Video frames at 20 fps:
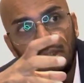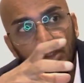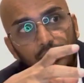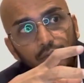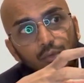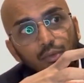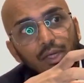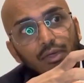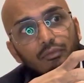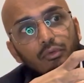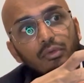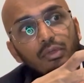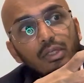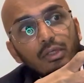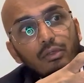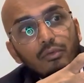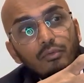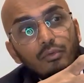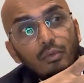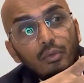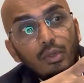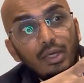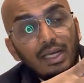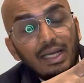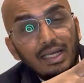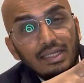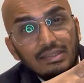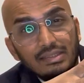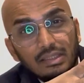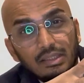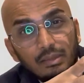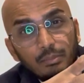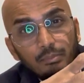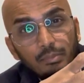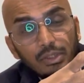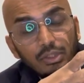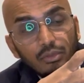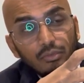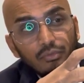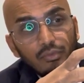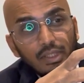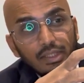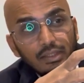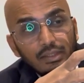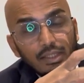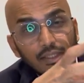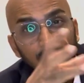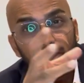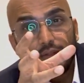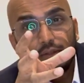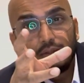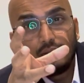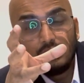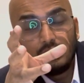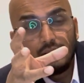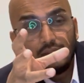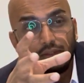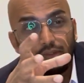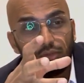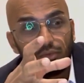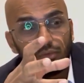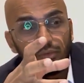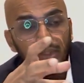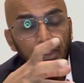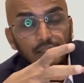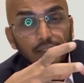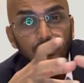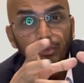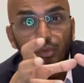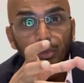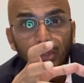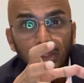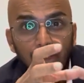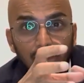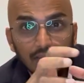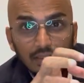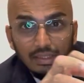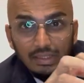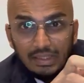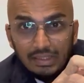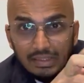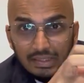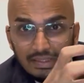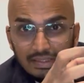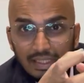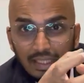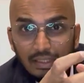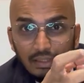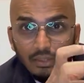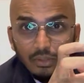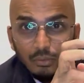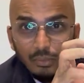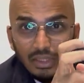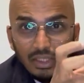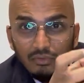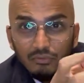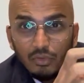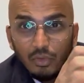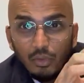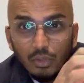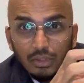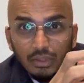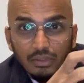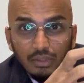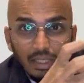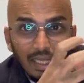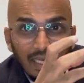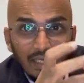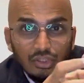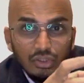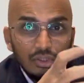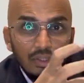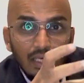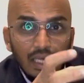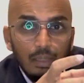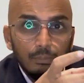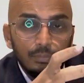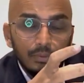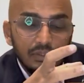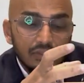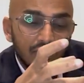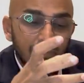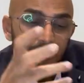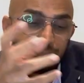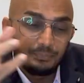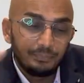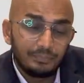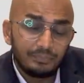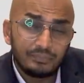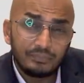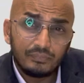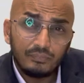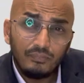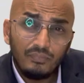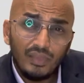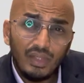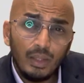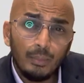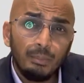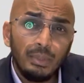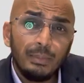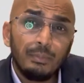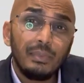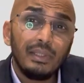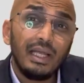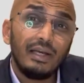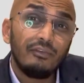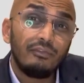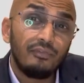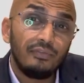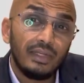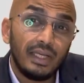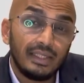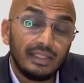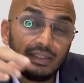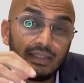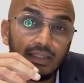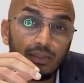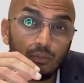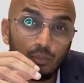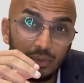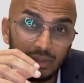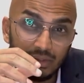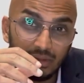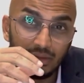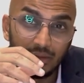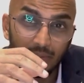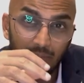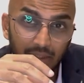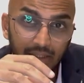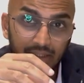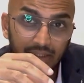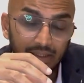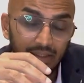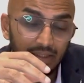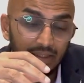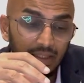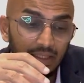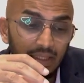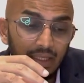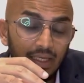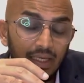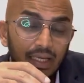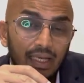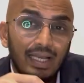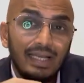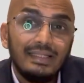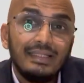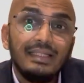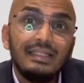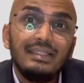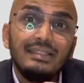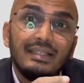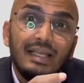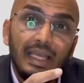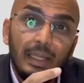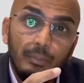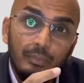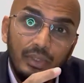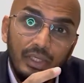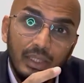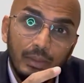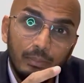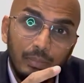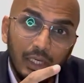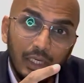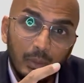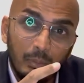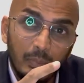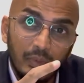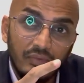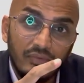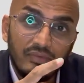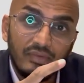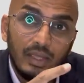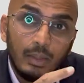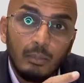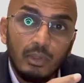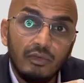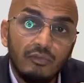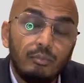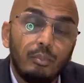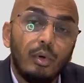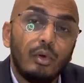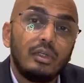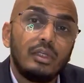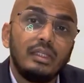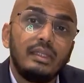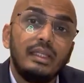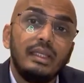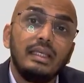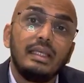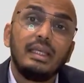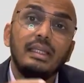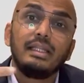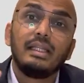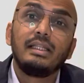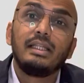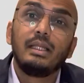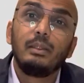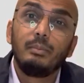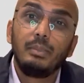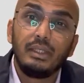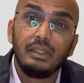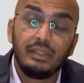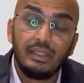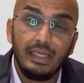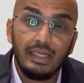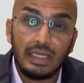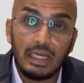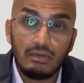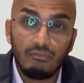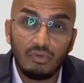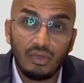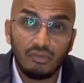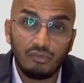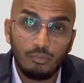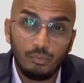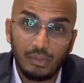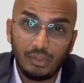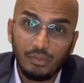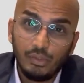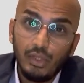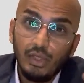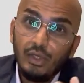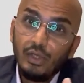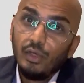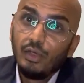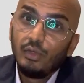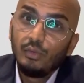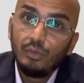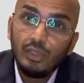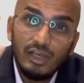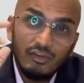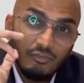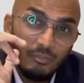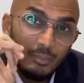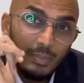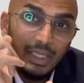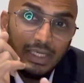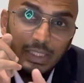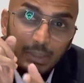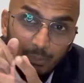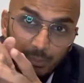you have to think of Goa as a bit of like a donut in the center, wherever all the action happens. People have flooded it with money. And then these are empty apartments. Some have bought it thinking that there'll be a great investment. You have many